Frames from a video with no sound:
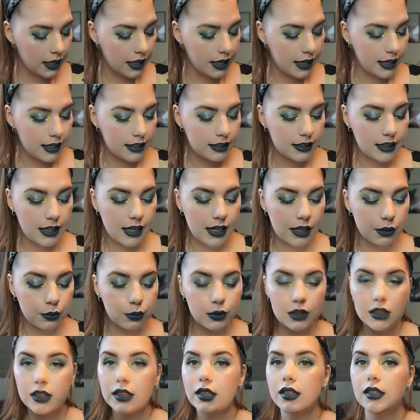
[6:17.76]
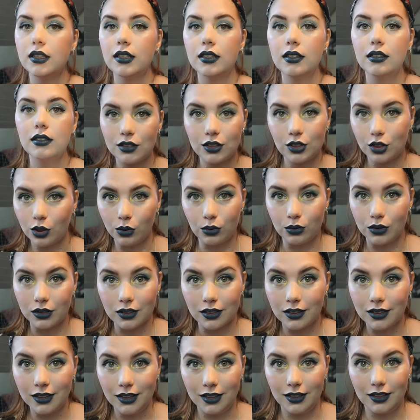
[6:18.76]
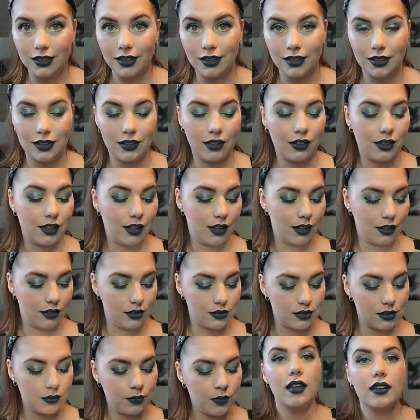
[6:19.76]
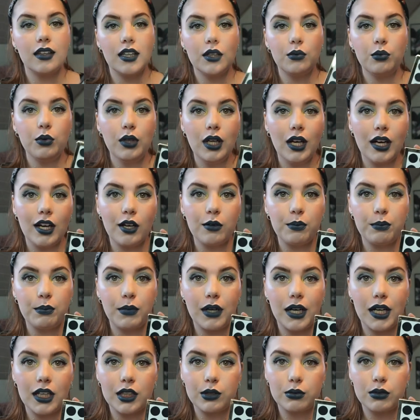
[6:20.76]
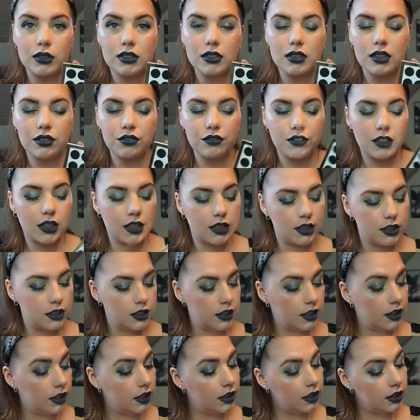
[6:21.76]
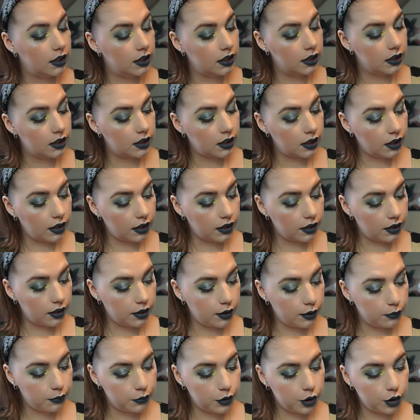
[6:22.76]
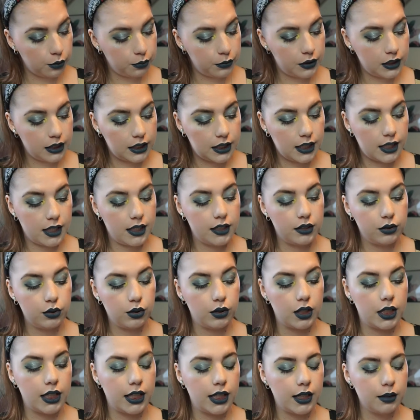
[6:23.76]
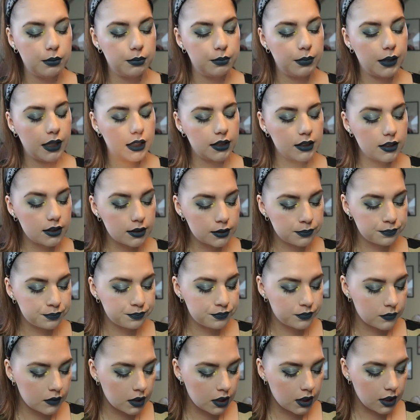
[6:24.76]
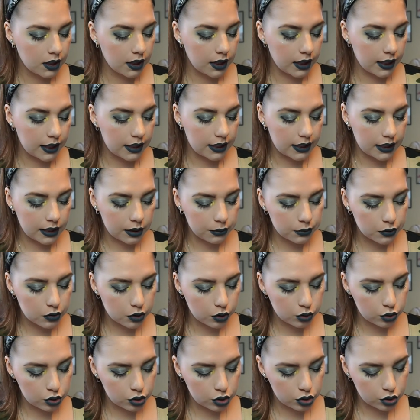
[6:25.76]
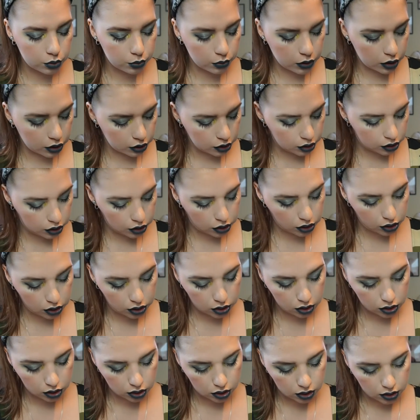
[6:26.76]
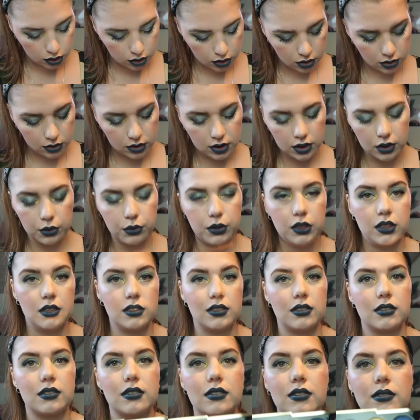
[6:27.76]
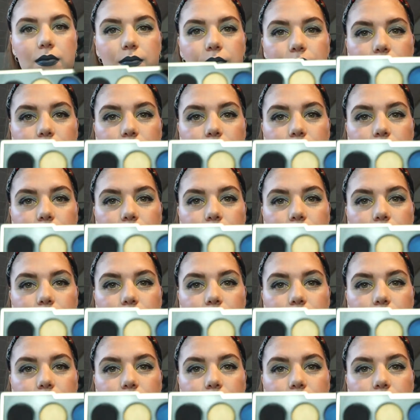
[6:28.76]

and I really don't need anything else. Then we have my Gwen Stefani um, MBK collab palette and I'm going to swatch Sirius,